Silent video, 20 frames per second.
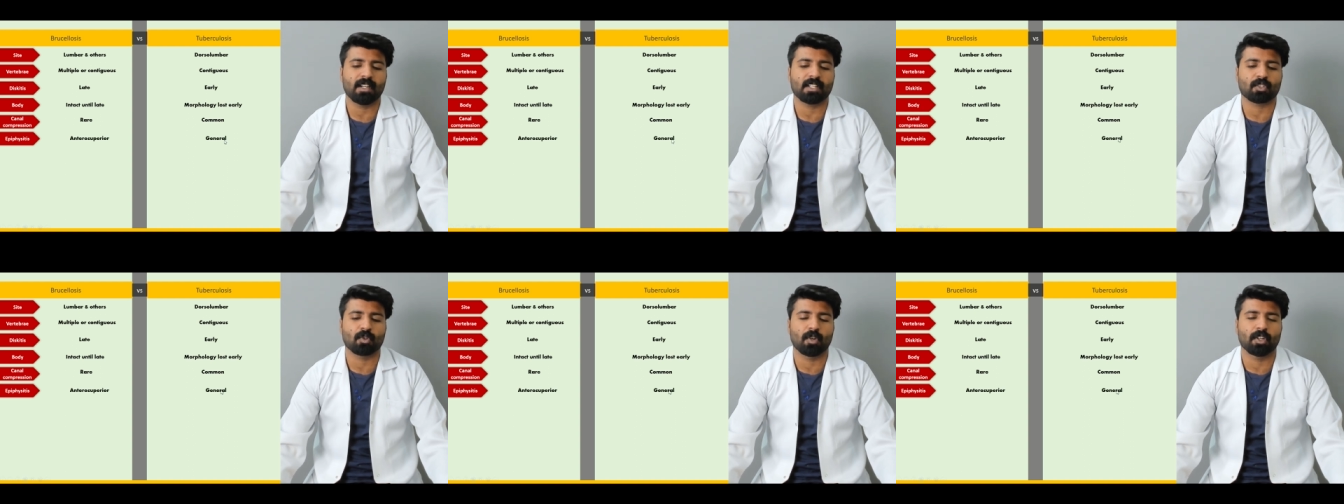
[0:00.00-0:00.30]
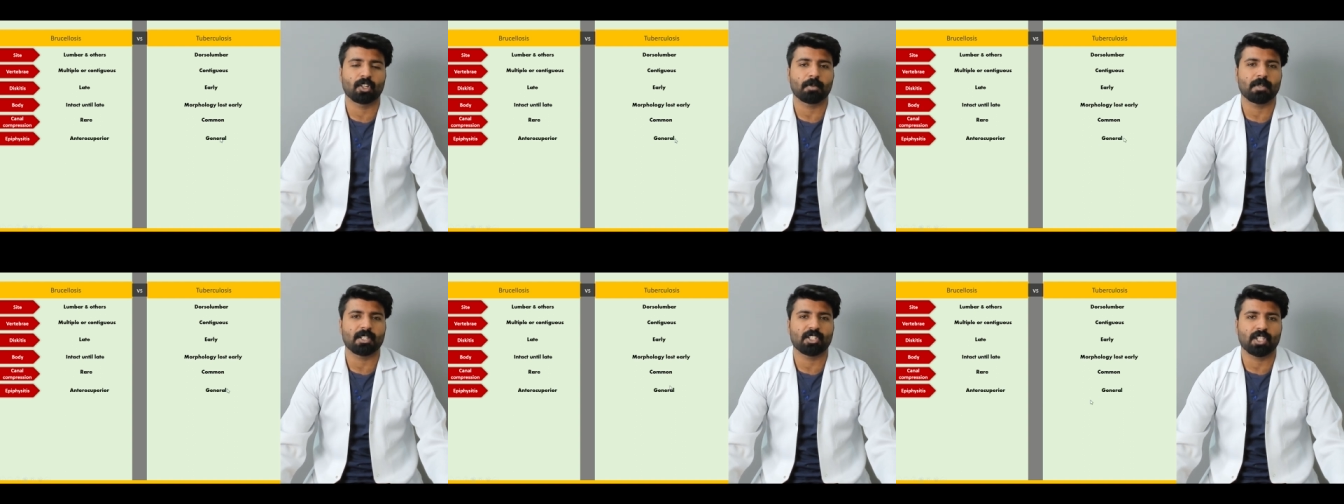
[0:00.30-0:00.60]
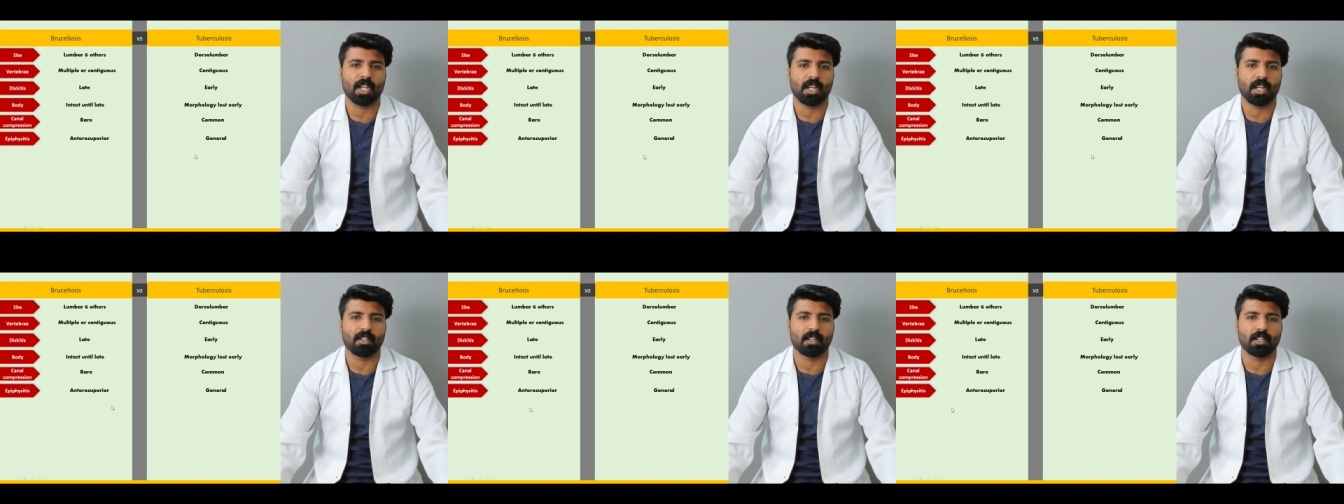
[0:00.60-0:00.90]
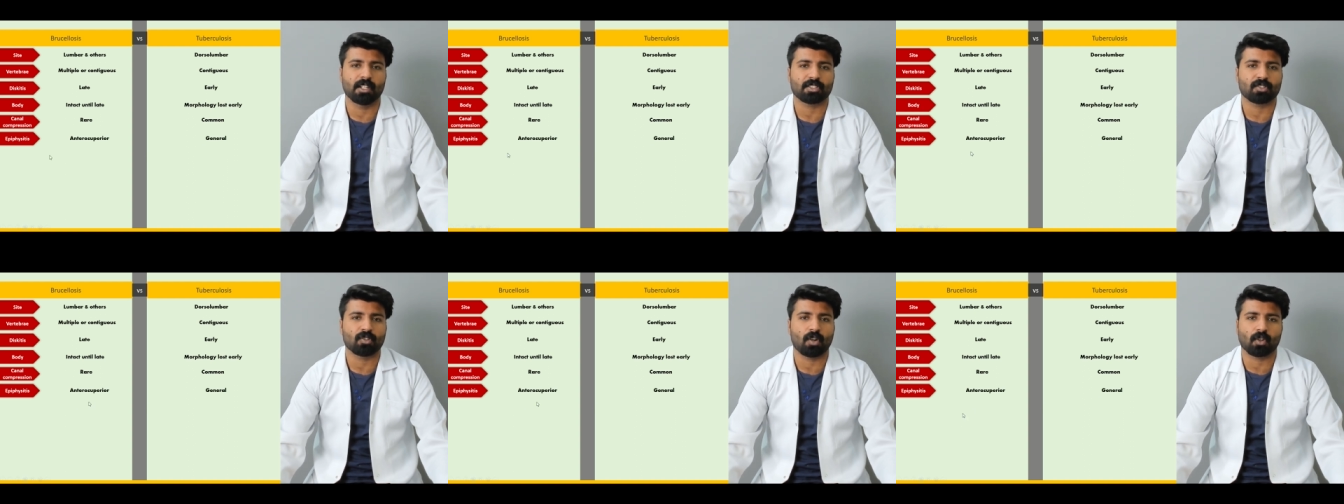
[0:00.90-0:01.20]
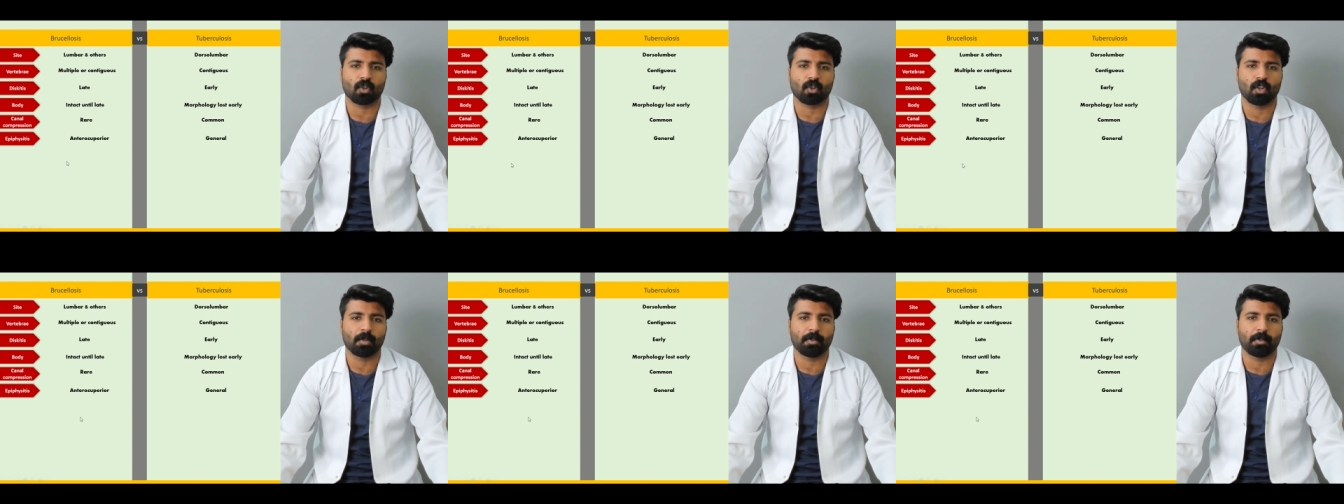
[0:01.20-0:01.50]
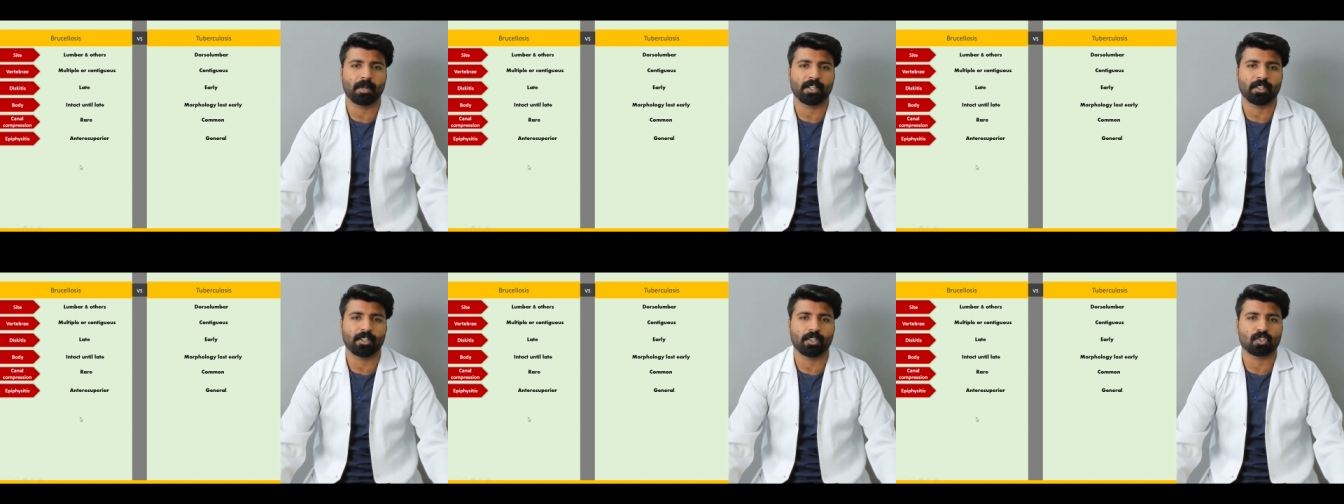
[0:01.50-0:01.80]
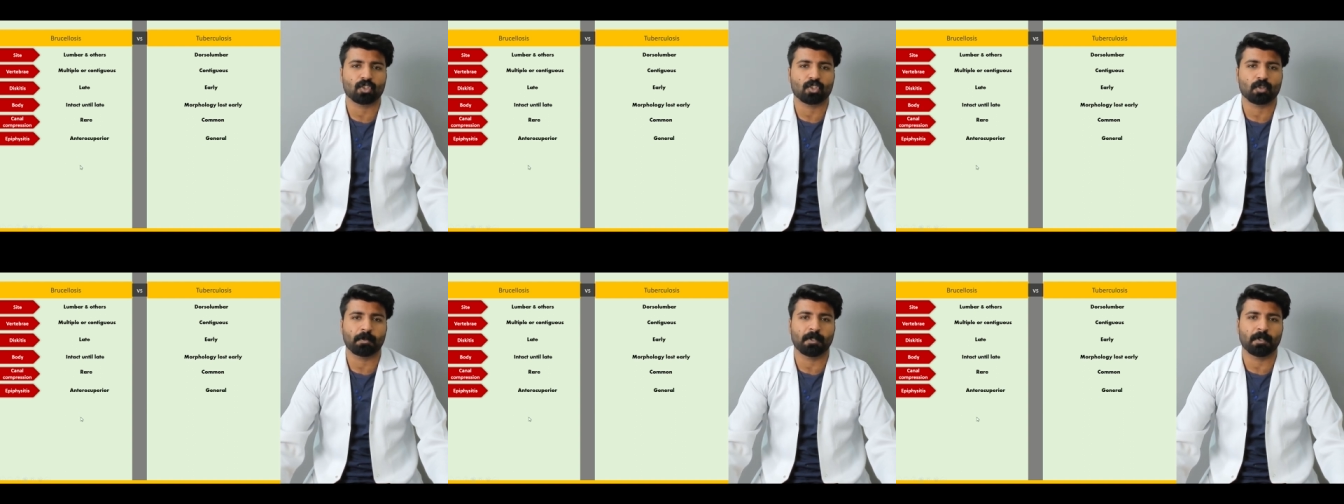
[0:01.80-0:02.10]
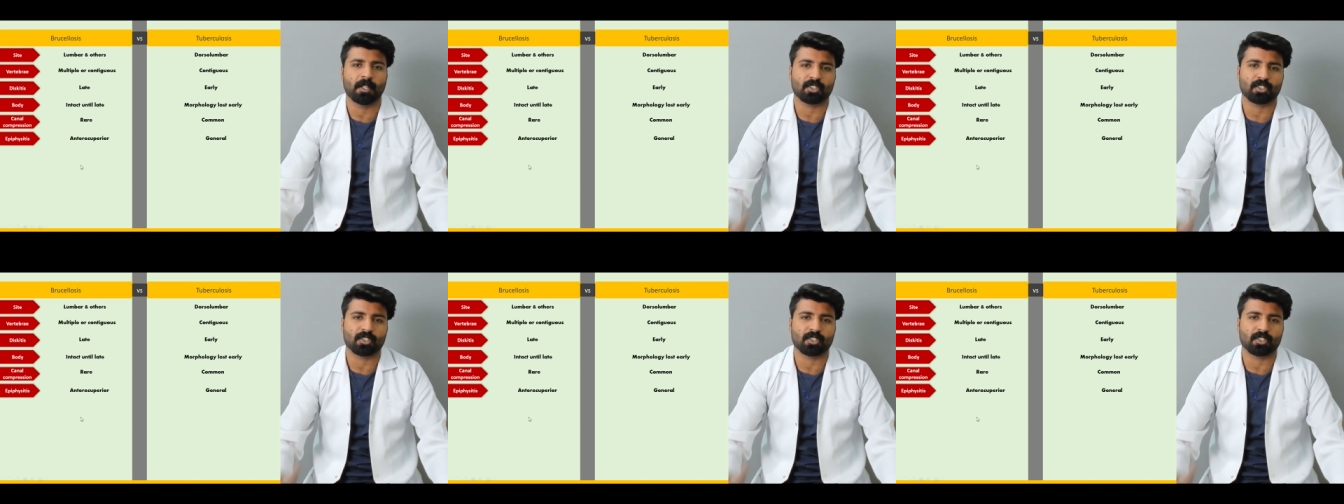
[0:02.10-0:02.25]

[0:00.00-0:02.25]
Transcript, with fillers: It's going to be general. It's not going to be anterior superior.